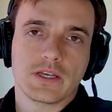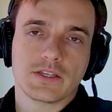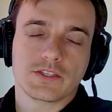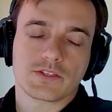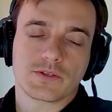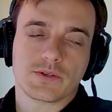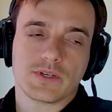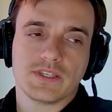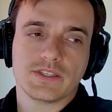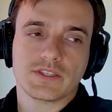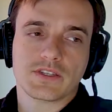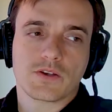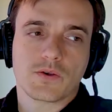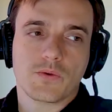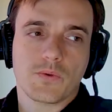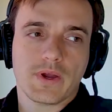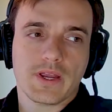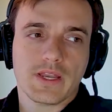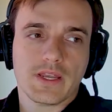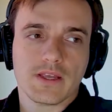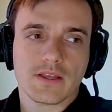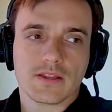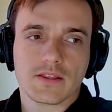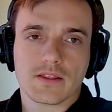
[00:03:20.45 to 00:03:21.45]
So he's
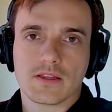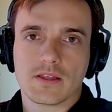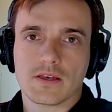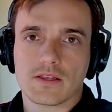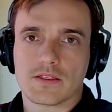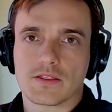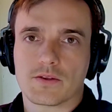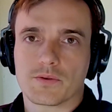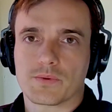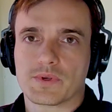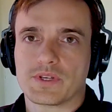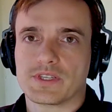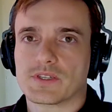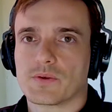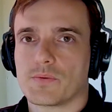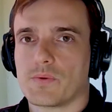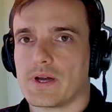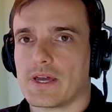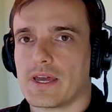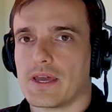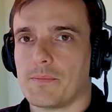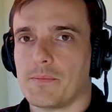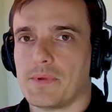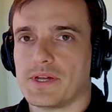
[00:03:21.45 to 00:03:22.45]
equating the reason
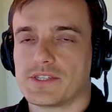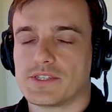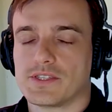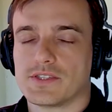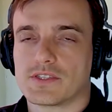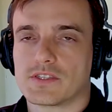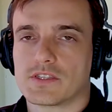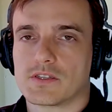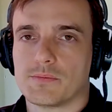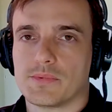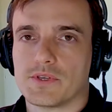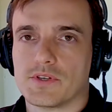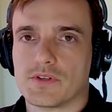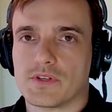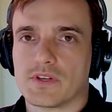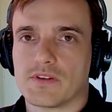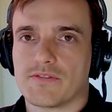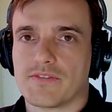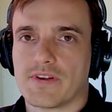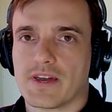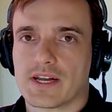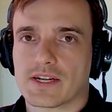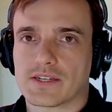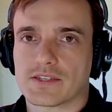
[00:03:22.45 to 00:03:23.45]
why I mentioned stability
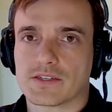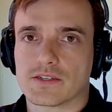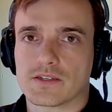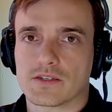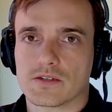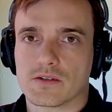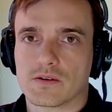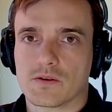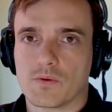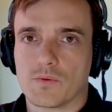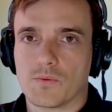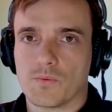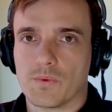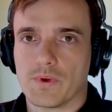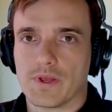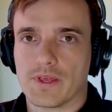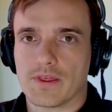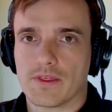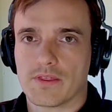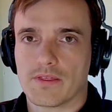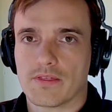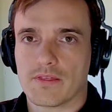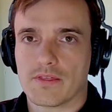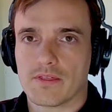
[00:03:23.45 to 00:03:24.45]
factor
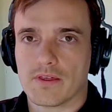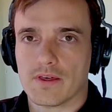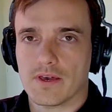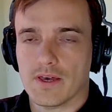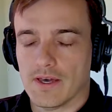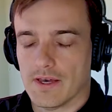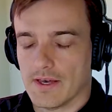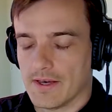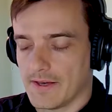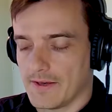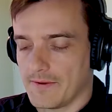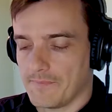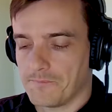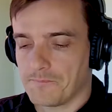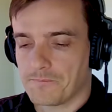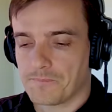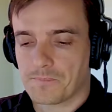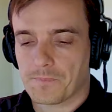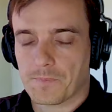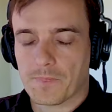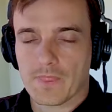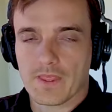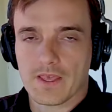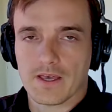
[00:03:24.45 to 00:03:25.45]
with
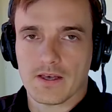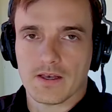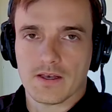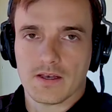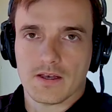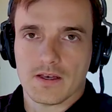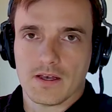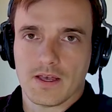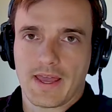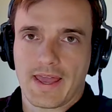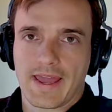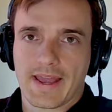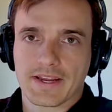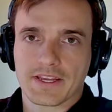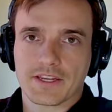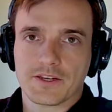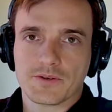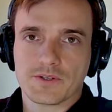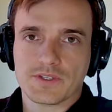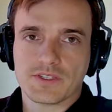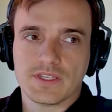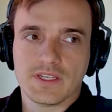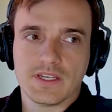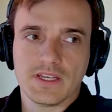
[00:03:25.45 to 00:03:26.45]

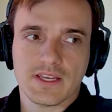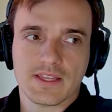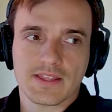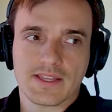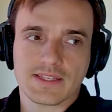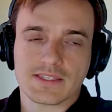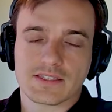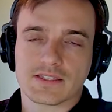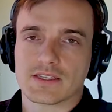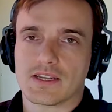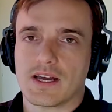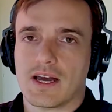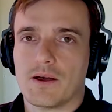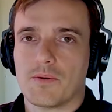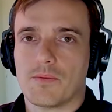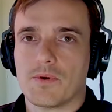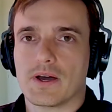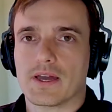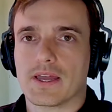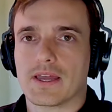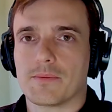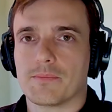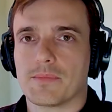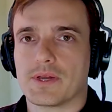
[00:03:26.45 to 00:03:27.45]
accuracy, and that's not
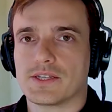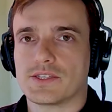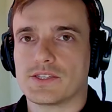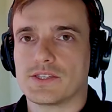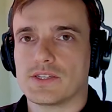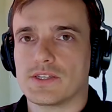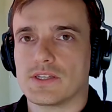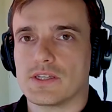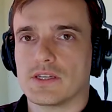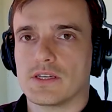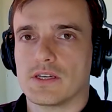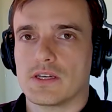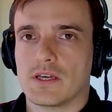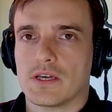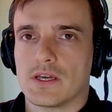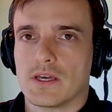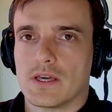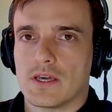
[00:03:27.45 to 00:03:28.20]
why I mentioned it.